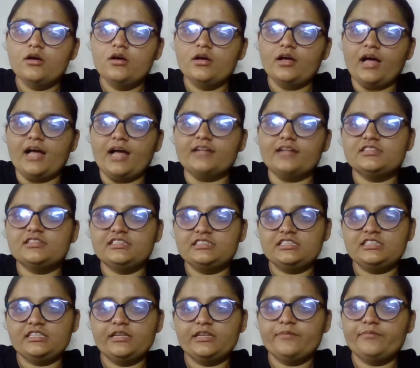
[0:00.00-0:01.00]
And the
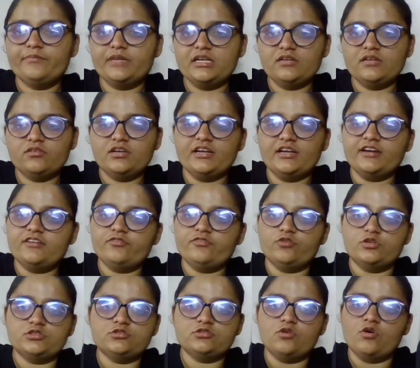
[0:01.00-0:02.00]
Ethereum mainnet
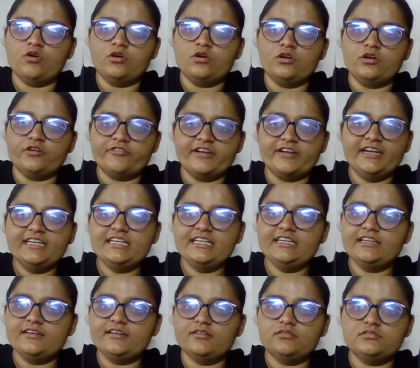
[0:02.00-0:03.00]
was already
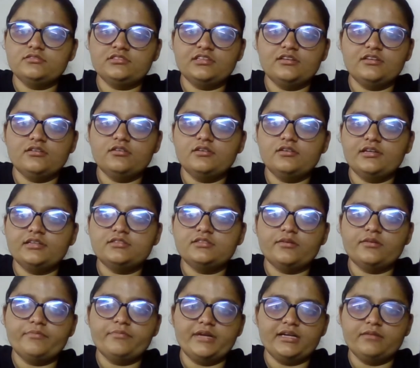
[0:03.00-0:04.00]
there in
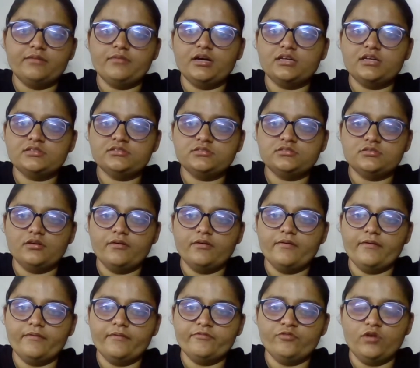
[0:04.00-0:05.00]
the Metamask
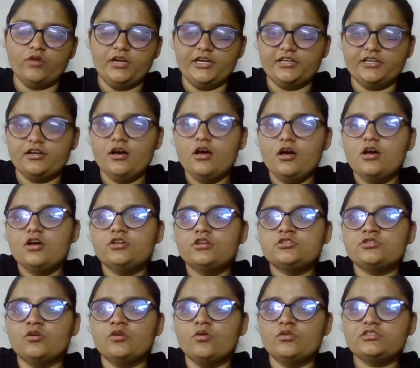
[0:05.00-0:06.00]
wallet.
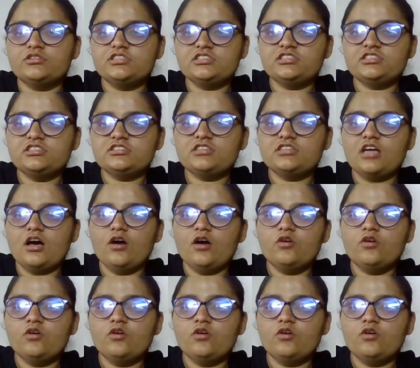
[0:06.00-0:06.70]
So this is how